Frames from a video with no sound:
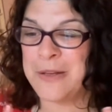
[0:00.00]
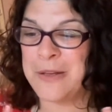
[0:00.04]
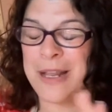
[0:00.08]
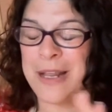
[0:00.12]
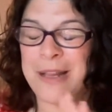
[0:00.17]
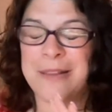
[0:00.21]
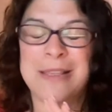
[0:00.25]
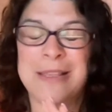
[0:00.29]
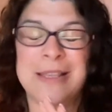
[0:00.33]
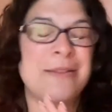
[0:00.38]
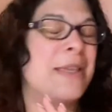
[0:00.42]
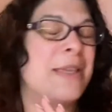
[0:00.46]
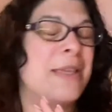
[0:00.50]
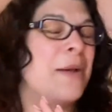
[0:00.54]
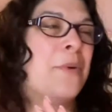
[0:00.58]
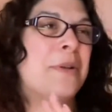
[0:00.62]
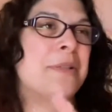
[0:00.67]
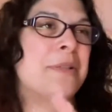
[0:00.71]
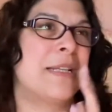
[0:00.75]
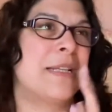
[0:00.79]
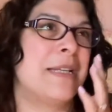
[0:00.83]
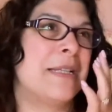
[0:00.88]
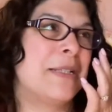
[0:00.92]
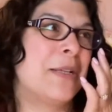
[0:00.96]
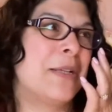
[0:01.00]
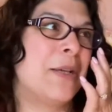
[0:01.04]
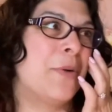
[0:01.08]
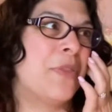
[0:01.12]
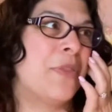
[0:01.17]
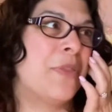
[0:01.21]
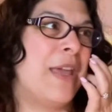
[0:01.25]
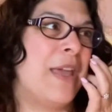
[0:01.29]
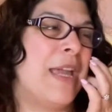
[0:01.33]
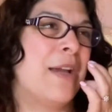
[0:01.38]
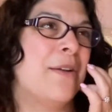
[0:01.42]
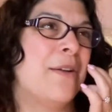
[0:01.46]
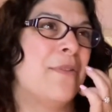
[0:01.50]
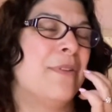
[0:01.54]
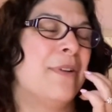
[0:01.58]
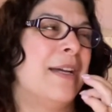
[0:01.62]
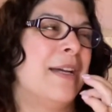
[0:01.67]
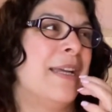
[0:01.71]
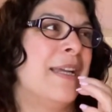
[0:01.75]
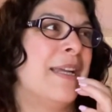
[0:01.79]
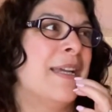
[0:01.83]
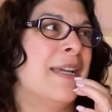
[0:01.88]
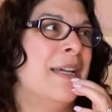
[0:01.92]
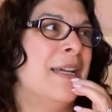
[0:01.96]
Like, there wasn't this whole thing of
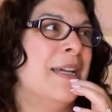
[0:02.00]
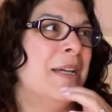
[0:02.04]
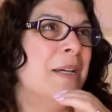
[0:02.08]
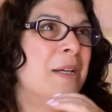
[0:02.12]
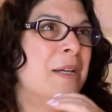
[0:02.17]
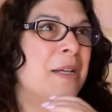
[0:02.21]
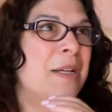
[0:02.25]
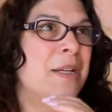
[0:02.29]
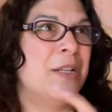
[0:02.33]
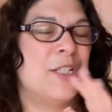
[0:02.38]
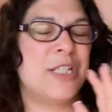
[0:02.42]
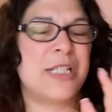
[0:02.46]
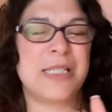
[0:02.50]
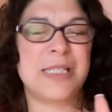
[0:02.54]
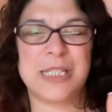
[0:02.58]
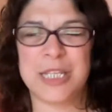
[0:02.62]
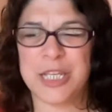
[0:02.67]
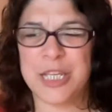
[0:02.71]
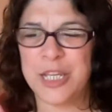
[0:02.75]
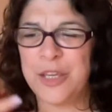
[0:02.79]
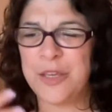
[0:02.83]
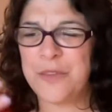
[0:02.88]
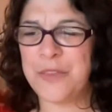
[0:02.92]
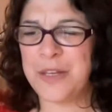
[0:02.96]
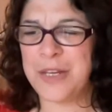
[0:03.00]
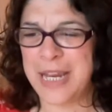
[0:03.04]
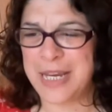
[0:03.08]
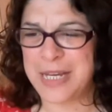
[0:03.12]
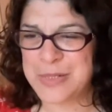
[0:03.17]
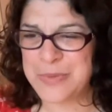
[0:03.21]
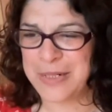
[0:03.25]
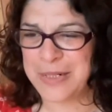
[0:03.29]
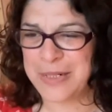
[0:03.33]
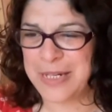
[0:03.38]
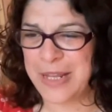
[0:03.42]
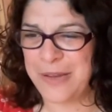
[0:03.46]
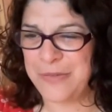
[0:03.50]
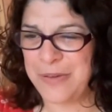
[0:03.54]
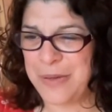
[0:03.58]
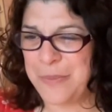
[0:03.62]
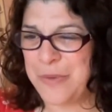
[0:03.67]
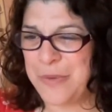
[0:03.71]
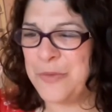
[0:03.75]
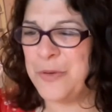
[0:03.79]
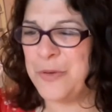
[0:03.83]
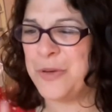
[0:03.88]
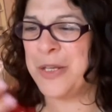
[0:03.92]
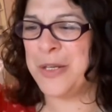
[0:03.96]
like, just secure the next one, Effie,
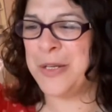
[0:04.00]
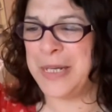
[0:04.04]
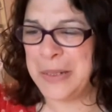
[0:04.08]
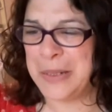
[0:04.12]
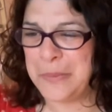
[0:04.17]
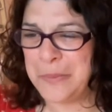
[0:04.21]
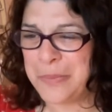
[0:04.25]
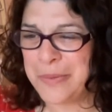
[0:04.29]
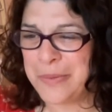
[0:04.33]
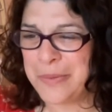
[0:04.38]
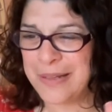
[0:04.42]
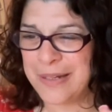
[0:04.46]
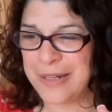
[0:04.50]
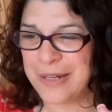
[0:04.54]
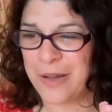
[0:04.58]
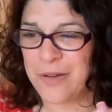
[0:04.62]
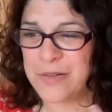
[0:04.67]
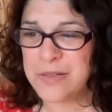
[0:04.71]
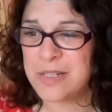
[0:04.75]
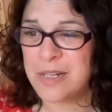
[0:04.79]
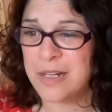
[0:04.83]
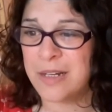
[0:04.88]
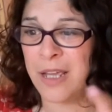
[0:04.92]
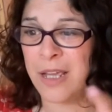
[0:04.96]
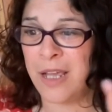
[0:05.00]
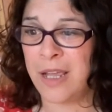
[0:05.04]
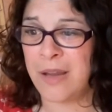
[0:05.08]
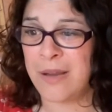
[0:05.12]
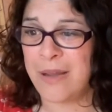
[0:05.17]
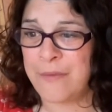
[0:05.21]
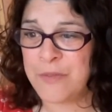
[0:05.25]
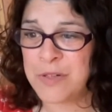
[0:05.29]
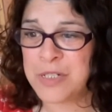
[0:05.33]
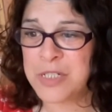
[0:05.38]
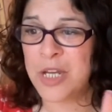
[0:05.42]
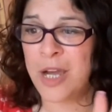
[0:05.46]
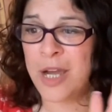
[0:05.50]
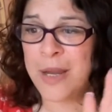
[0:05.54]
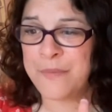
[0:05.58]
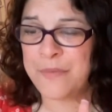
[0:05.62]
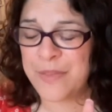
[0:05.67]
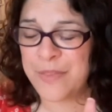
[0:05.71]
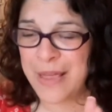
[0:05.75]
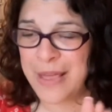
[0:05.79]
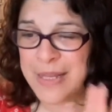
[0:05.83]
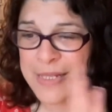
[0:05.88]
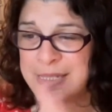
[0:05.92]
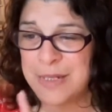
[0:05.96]
before you leap. You know, I was like, no, I haven't got time for
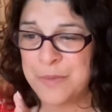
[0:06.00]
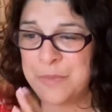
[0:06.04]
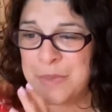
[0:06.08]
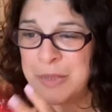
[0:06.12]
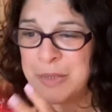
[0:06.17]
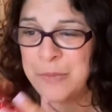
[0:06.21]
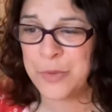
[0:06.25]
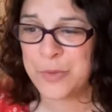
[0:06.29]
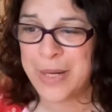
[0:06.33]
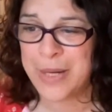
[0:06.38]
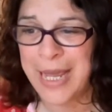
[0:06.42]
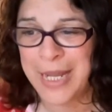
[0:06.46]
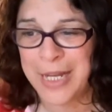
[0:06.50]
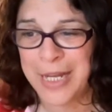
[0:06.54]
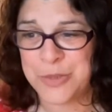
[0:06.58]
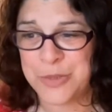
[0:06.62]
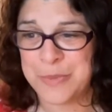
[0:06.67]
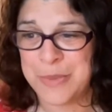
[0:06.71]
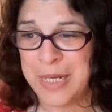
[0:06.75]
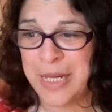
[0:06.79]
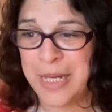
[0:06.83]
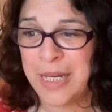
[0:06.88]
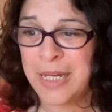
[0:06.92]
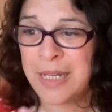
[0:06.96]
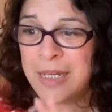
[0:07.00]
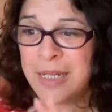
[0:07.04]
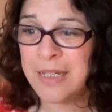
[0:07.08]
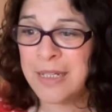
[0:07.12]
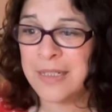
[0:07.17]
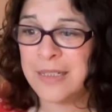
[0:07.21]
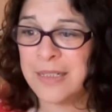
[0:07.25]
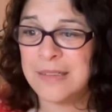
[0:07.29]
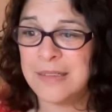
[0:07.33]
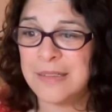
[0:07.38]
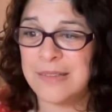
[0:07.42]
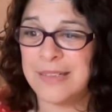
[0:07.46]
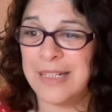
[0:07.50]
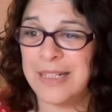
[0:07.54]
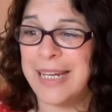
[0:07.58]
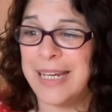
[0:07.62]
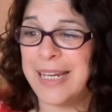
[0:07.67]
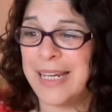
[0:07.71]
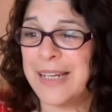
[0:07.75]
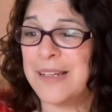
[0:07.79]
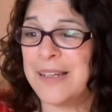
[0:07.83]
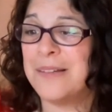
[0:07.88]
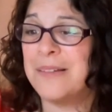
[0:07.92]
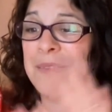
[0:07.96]
that. Something will catch me.
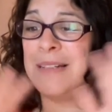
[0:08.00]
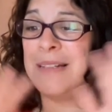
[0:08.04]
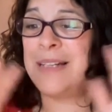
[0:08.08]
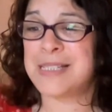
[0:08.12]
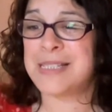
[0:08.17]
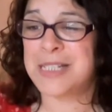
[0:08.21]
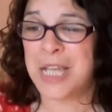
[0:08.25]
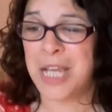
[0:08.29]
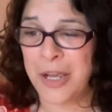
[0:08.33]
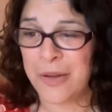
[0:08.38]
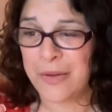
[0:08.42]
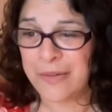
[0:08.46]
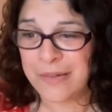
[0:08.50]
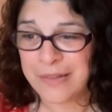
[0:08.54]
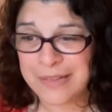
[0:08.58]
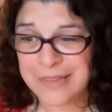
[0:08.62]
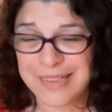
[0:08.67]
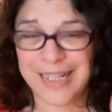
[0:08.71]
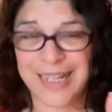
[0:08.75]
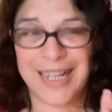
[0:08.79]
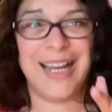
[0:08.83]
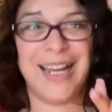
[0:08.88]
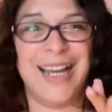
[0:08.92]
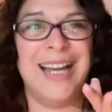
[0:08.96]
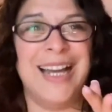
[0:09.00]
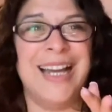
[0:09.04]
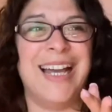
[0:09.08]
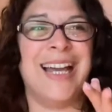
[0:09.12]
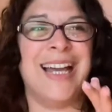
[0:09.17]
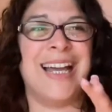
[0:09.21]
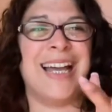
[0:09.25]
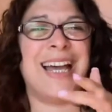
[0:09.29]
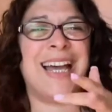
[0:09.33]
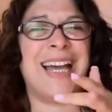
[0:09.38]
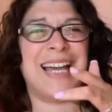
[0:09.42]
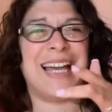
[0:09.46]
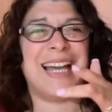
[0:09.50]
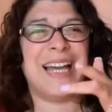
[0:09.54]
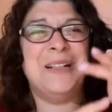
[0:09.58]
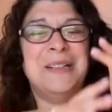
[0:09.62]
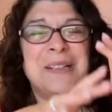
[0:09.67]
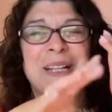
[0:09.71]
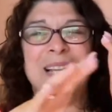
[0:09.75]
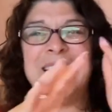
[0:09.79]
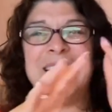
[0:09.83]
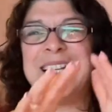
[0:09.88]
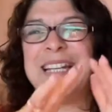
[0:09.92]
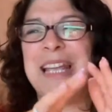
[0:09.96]
Like, let's go.
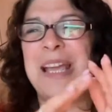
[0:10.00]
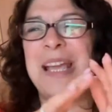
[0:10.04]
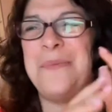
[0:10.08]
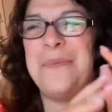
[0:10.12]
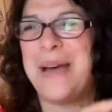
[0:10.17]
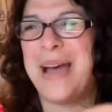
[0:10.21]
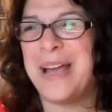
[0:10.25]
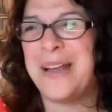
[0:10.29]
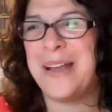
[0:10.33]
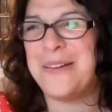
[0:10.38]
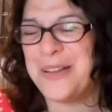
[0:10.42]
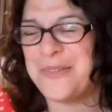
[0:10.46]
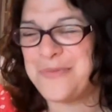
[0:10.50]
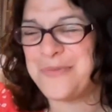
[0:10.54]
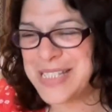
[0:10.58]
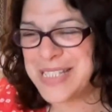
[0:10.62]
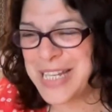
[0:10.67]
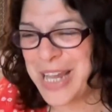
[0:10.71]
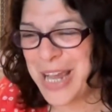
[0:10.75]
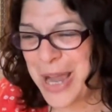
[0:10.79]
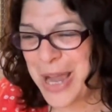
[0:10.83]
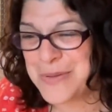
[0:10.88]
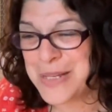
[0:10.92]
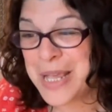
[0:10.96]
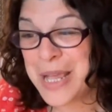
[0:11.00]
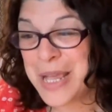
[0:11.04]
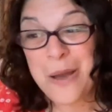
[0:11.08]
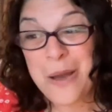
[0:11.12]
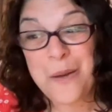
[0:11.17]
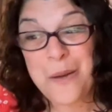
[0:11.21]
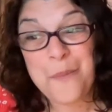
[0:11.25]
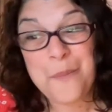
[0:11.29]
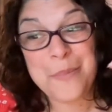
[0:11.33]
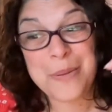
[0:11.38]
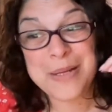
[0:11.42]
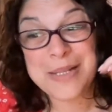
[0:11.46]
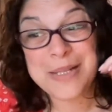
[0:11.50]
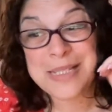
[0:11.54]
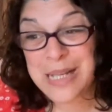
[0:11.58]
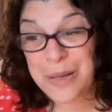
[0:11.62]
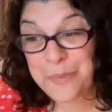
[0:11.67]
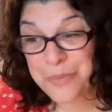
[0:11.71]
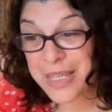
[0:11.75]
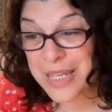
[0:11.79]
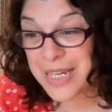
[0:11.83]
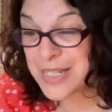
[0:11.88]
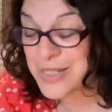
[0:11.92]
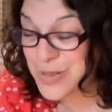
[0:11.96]
The amount of time. But
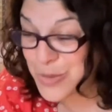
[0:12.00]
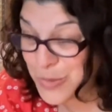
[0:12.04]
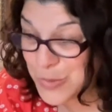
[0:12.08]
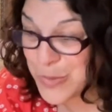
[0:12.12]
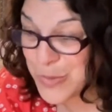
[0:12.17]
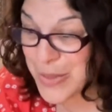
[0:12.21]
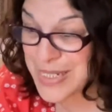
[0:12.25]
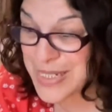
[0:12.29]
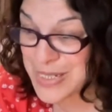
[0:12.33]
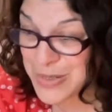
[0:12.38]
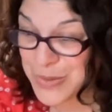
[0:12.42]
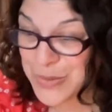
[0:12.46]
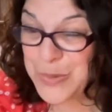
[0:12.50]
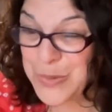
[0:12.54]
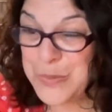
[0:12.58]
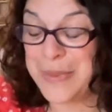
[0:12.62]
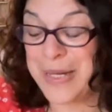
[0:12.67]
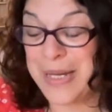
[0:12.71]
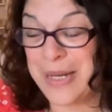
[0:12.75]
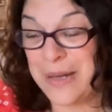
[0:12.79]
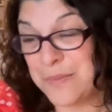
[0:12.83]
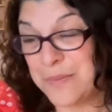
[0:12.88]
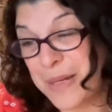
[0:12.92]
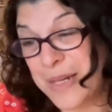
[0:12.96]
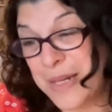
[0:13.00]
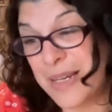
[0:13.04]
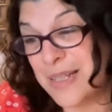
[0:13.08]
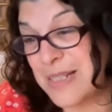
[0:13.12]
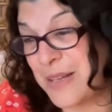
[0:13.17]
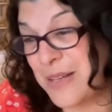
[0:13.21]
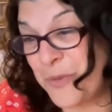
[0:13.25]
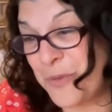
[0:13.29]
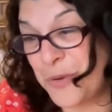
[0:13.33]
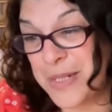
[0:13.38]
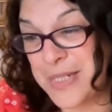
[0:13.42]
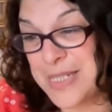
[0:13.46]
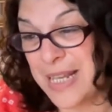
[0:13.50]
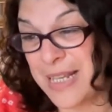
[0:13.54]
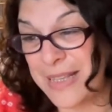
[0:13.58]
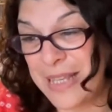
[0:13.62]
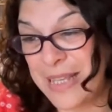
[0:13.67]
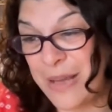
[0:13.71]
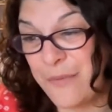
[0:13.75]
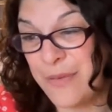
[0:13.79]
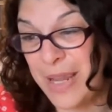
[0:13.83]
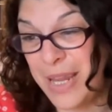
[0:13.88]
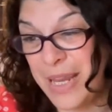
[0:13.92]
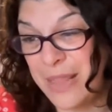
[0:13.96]
something has always caught me because I've always
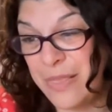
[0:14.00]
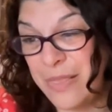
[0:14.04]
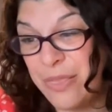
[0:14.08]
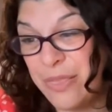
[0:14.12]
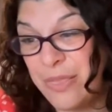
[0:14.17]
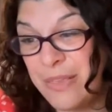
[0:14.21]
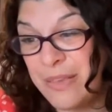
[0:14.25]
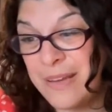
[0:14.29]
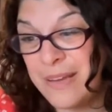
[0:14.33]
had that faith.